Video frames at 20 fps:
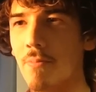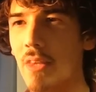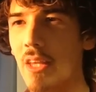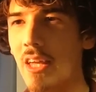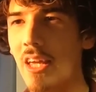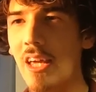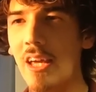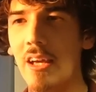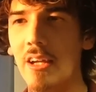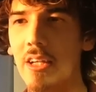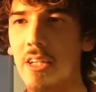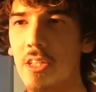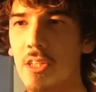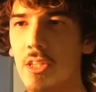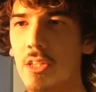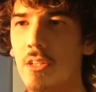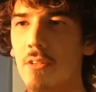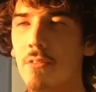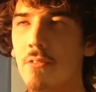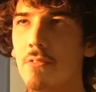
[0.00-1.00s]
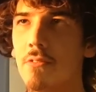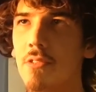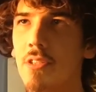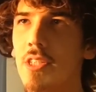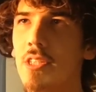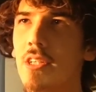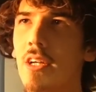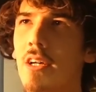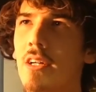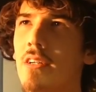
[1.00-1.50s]
he and his
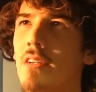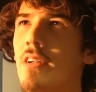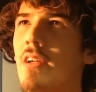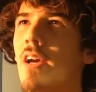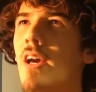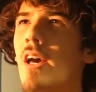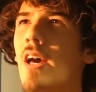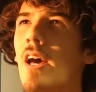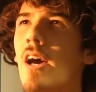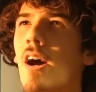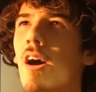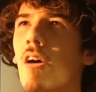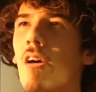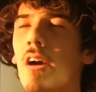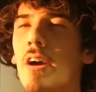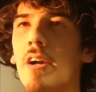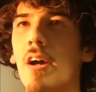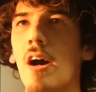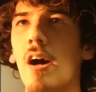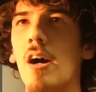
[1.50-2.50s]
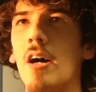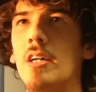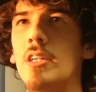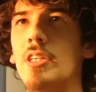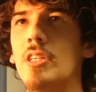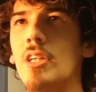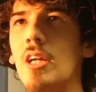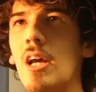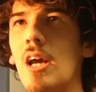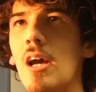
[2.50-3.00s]
son are at
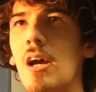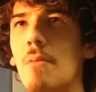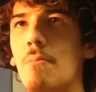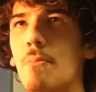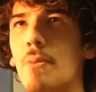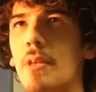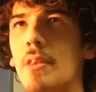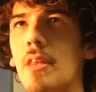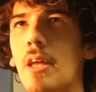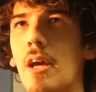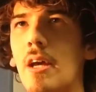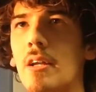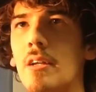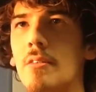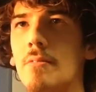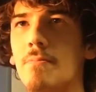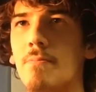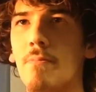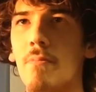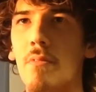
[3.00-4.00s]
odds, but then